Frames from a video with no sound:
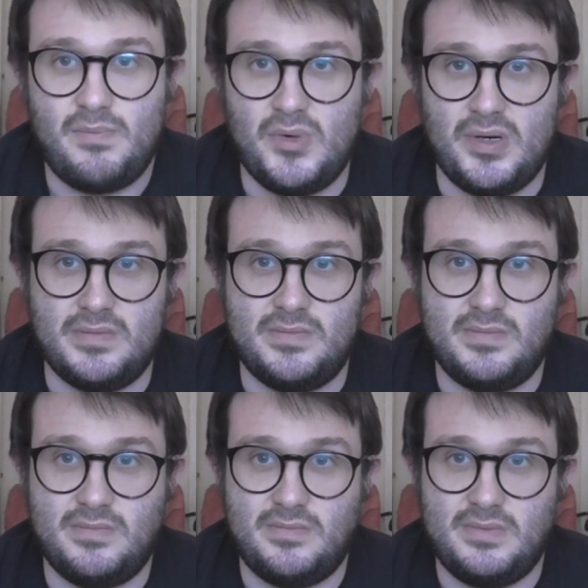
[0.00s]
But
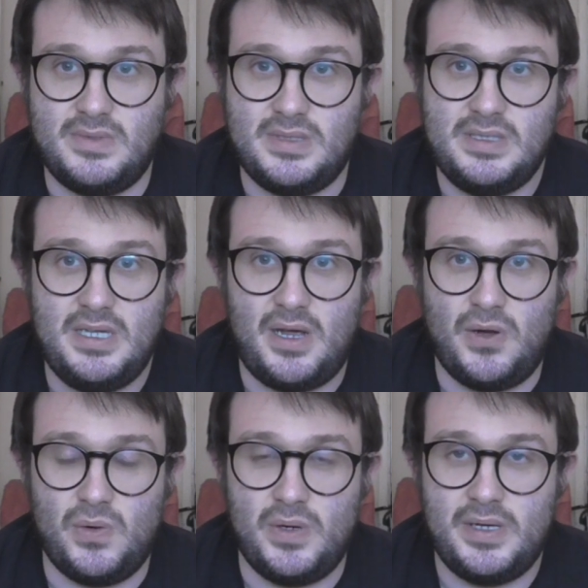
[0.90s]
you
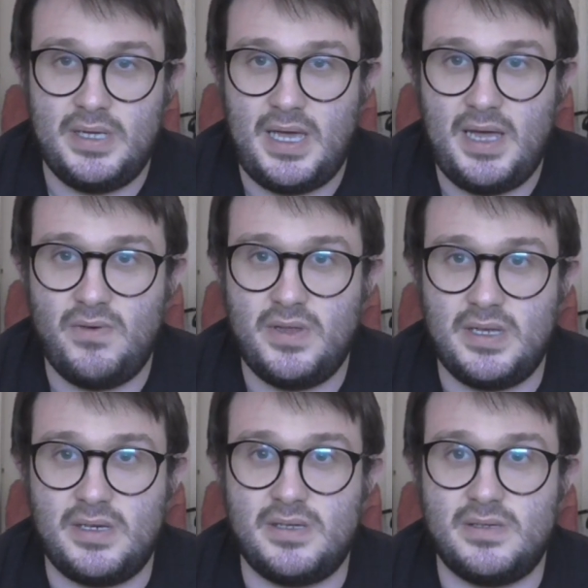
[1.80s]
know,
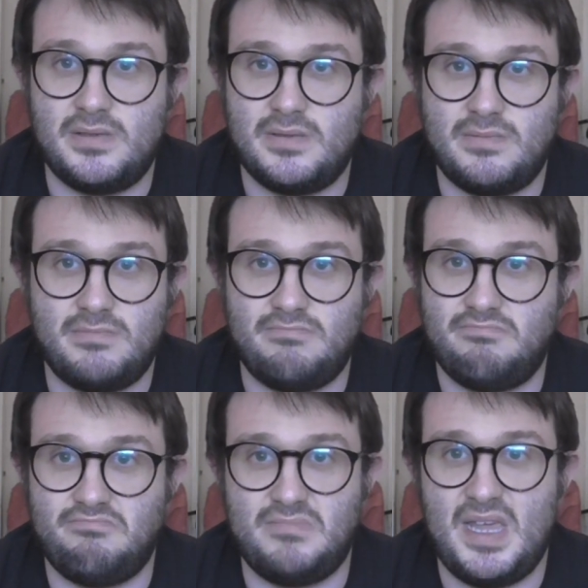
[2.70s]
everything's
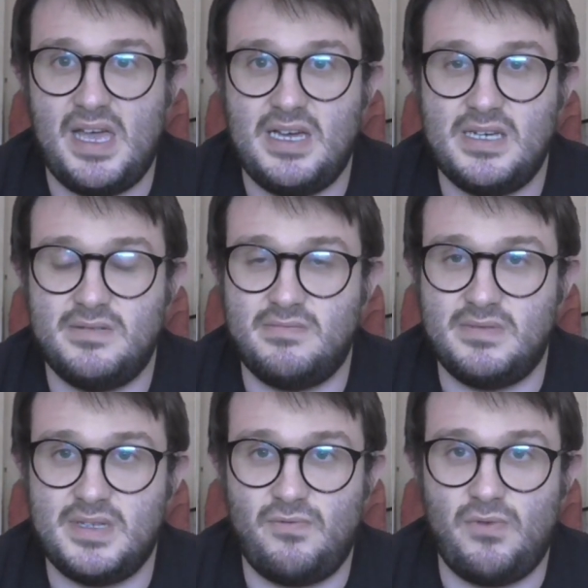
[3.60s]
there.
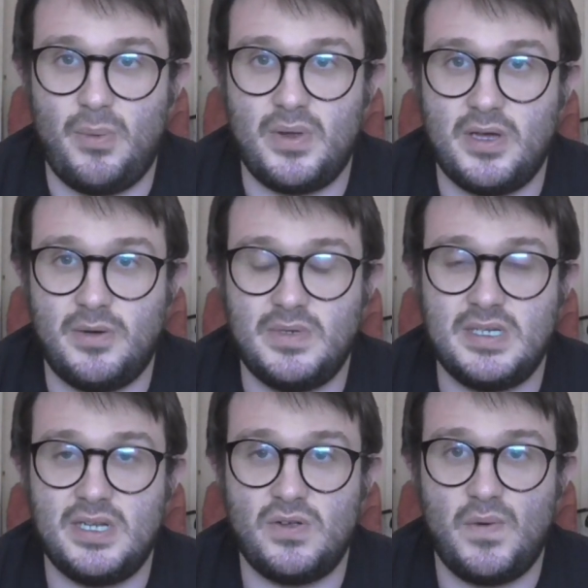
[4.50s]
Robert Kirkman
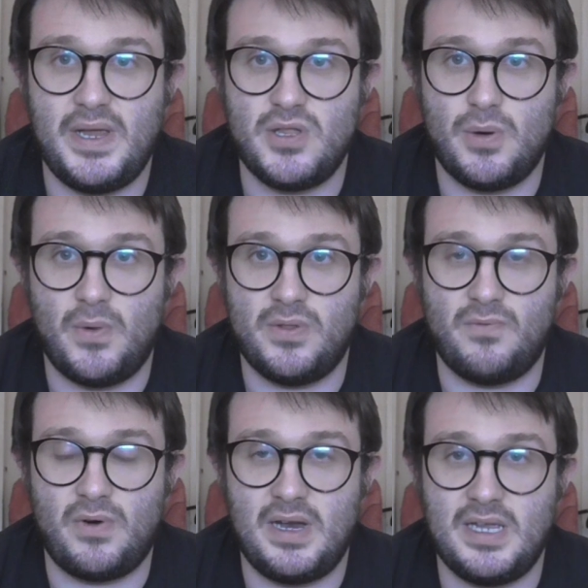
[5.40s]
did a great job on the
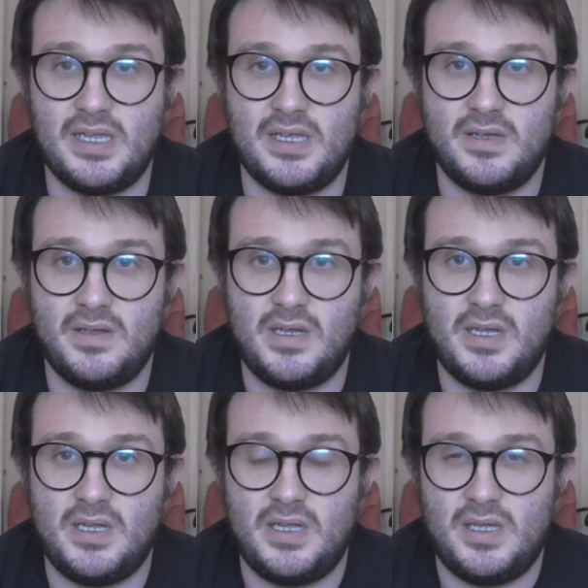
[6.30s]
writing.
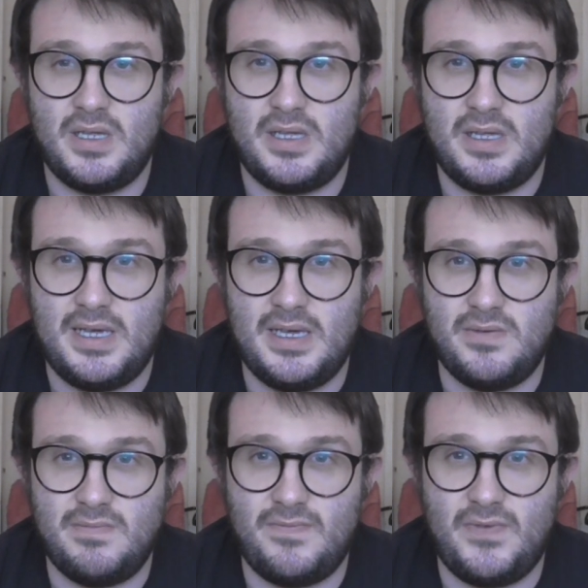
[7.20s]

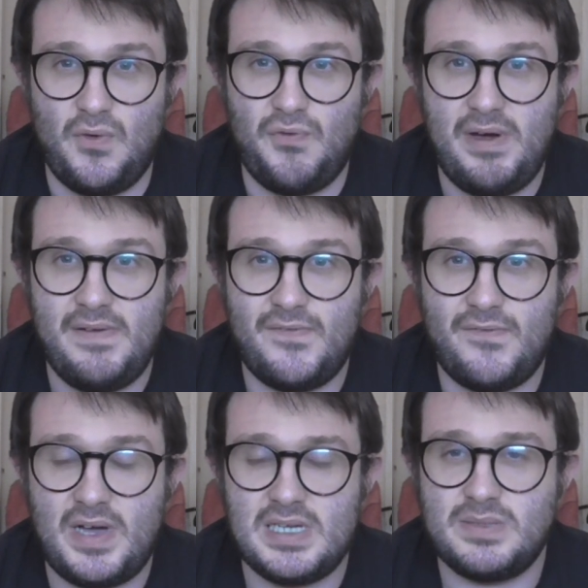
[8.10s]
It felt very
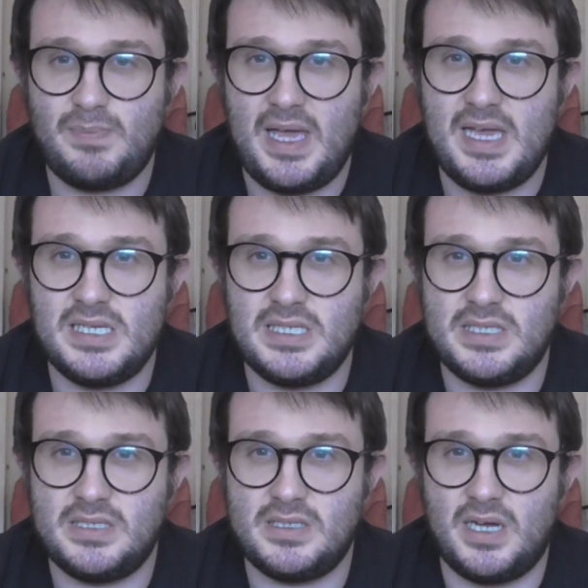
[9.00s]

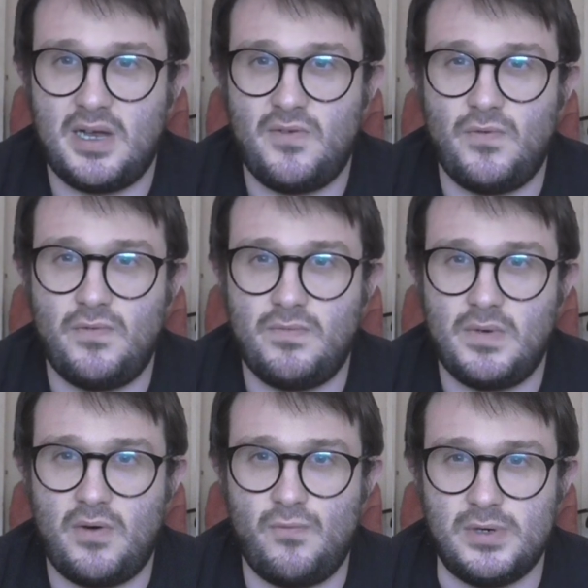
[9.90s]
fast-paced, kind of
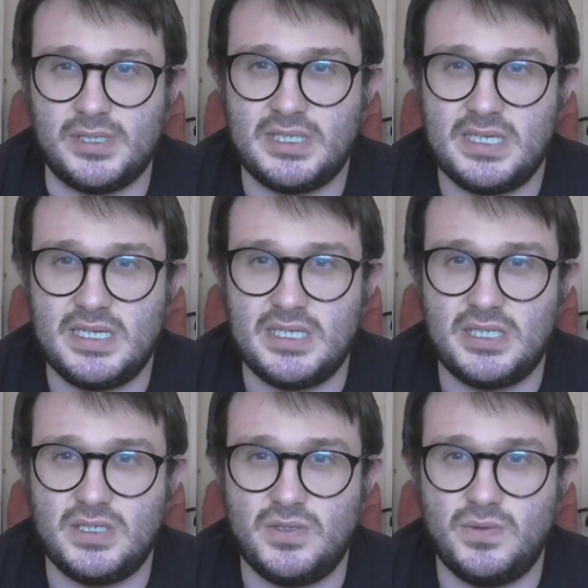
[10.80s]
a rushed
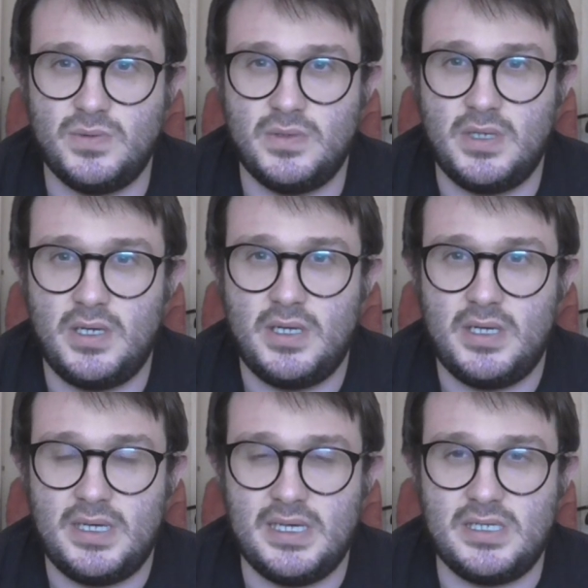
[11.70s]
issue
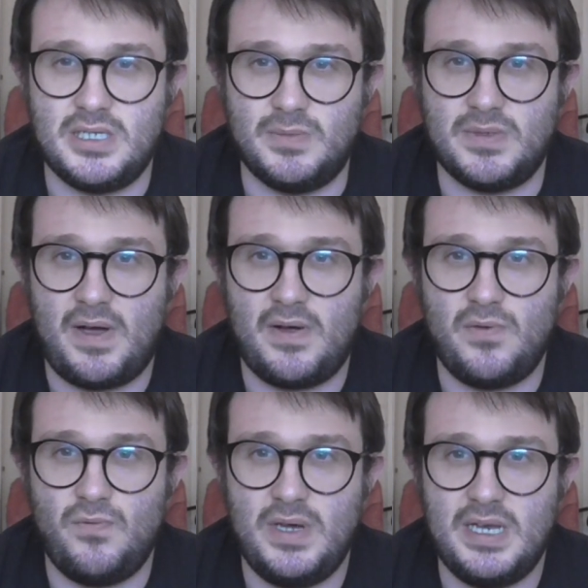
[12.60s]
in terms of how
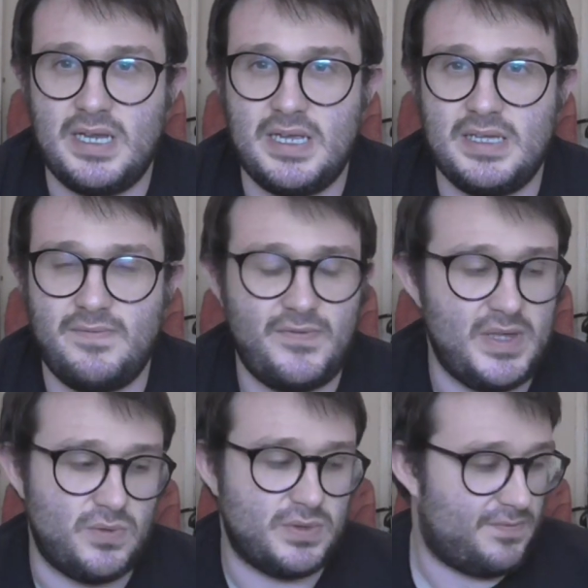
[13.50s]
you read it. It
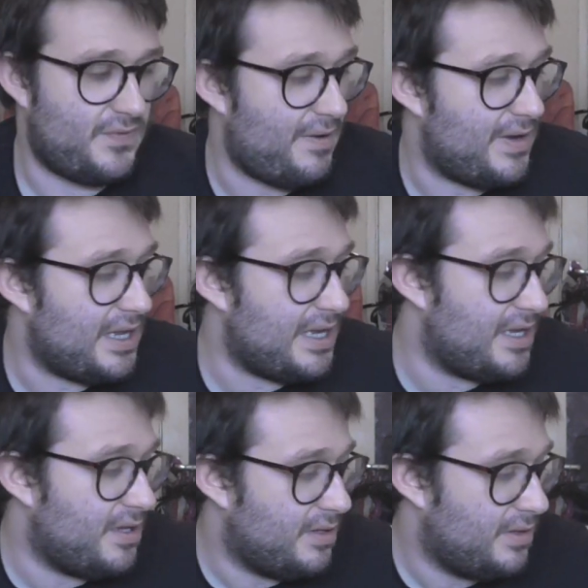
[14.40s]
feels
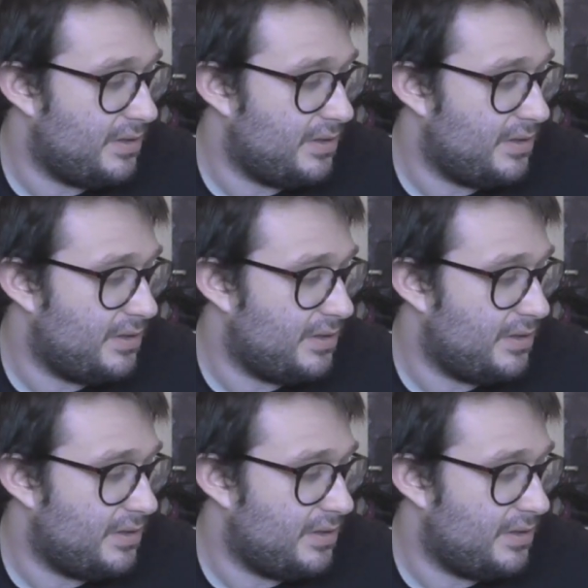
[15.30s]
very,